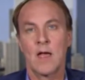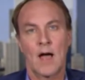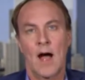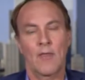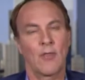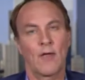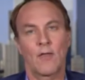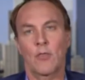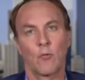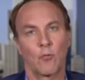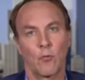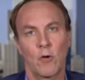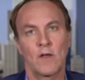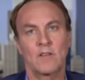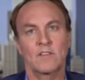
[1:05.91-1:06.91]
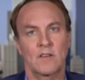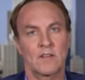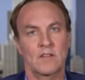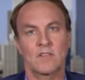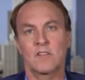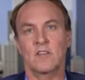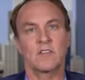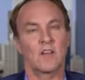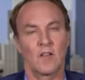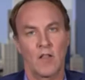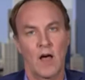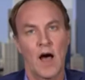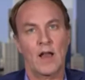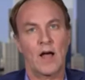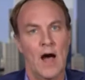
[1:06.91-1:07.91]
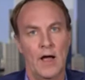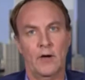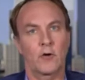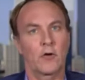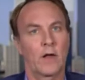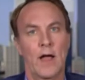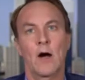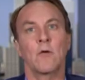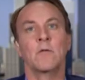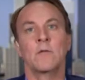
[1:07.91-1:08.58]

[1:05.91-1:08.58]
I think the risk is just a lot higher now.